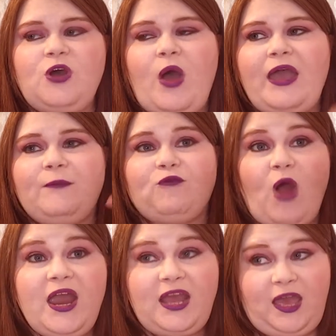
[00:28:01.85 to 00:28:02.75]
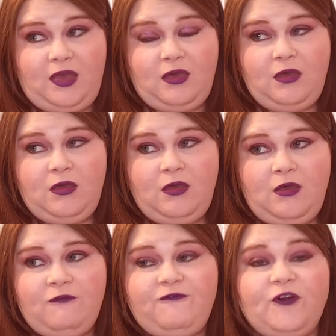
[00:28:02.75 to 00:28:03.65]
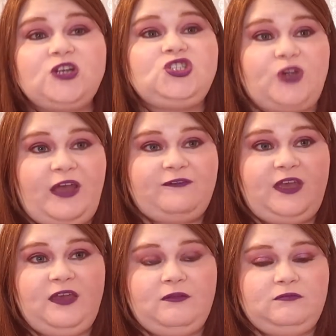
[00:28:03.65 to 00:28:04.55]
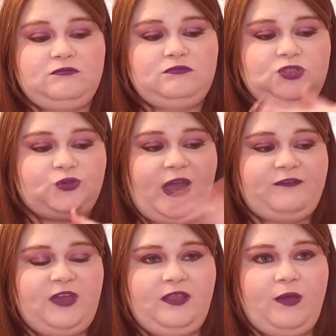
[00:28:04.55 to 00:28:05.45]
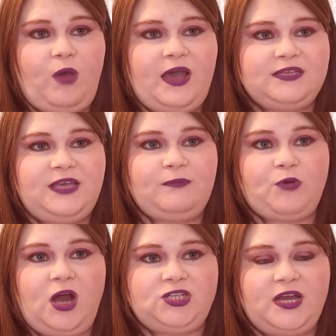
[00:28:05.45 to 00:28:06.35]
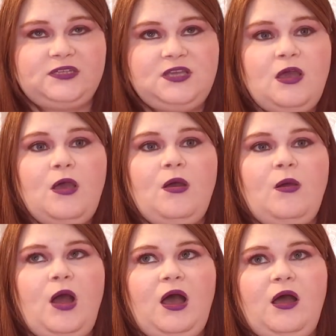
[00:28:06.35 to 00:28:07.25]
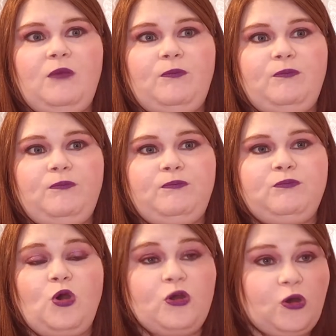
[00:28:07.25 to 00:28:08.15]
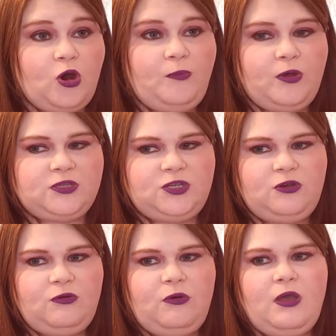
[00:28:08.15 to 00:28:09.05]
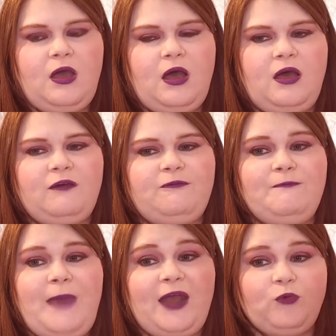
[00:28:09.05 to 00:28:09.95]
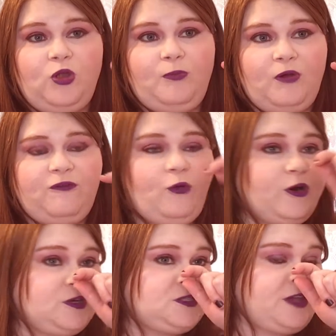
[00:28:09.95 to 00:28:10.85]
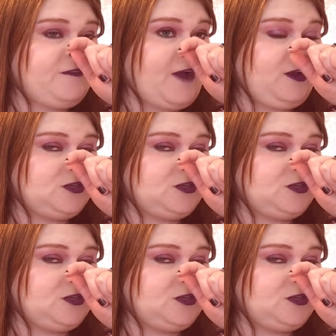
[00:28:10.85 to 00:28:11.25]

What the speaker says: I am writing, first drafting likewise, like projects. Broken Girl Book 2, Mad World Book 4's like final